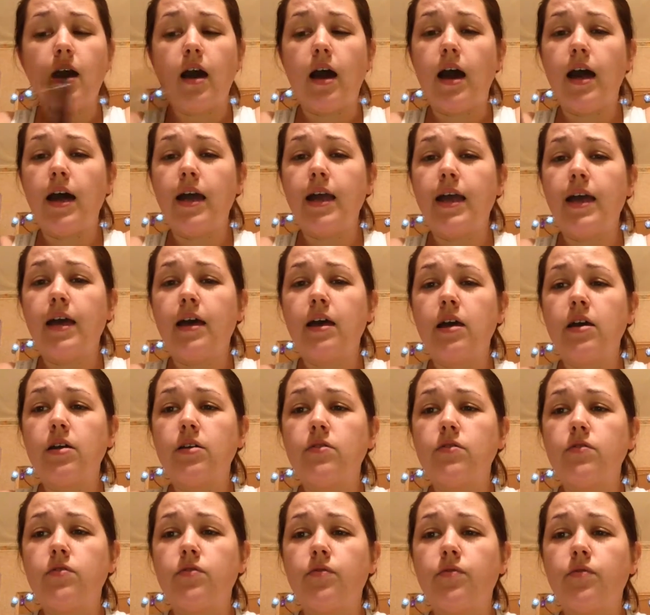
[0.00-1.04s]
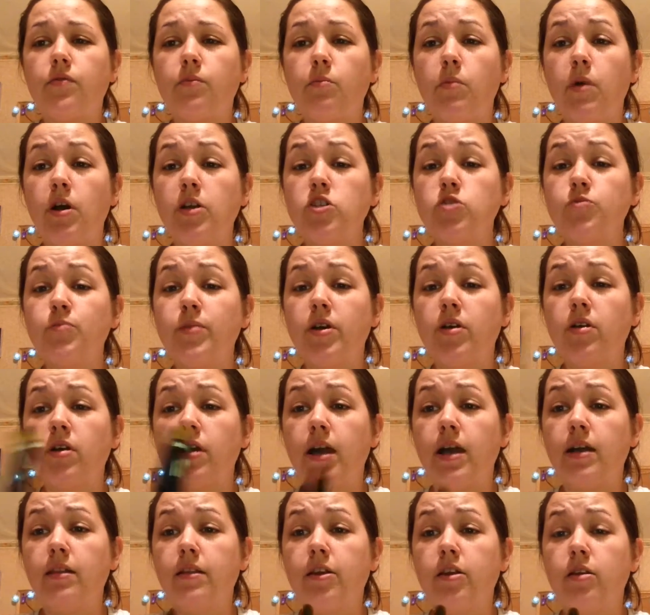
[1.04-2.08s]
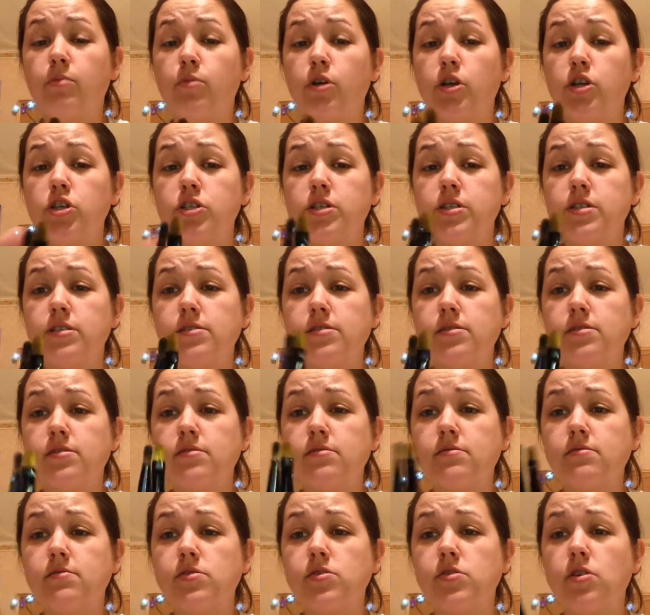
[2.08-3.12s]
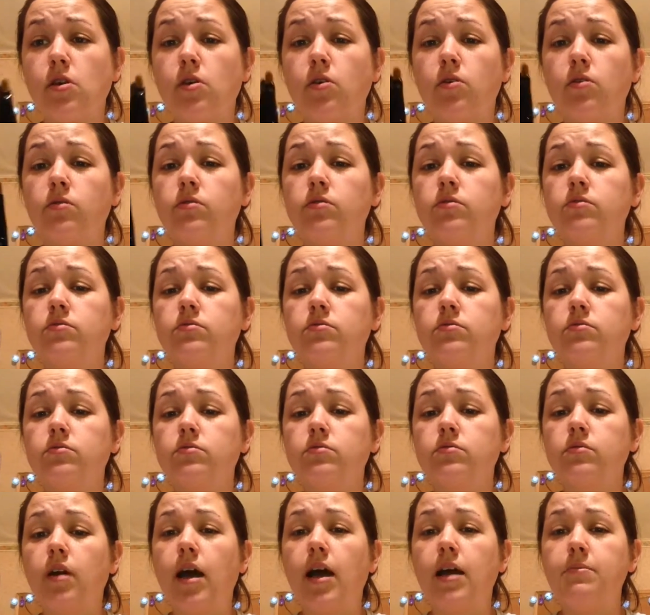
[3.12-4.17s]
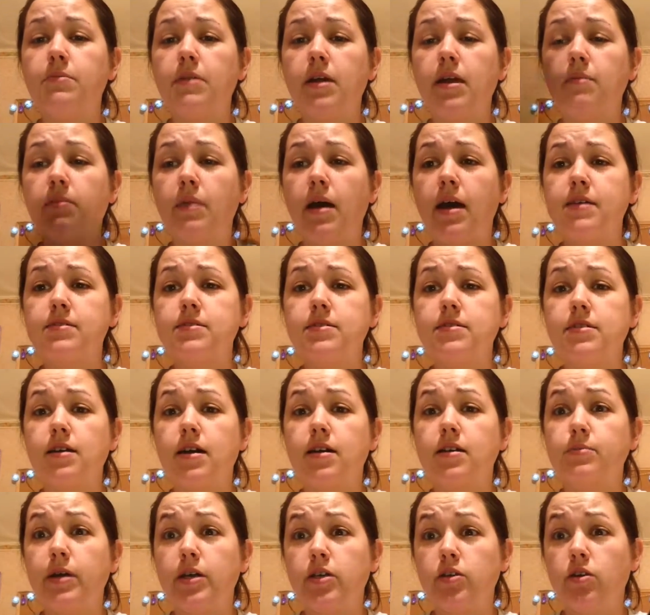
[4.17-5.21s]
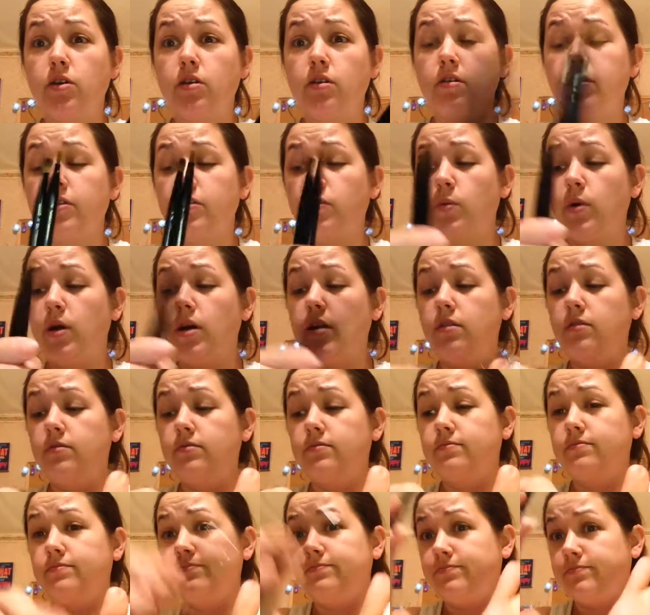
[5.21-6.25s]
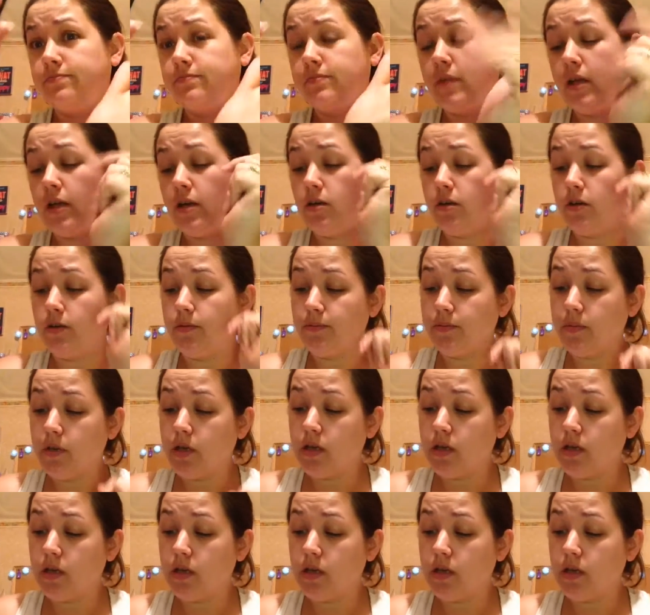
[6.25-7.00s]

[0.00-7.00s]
I have much better eyeliner brushes, so I may pass these on to my daughter as well. I don't know.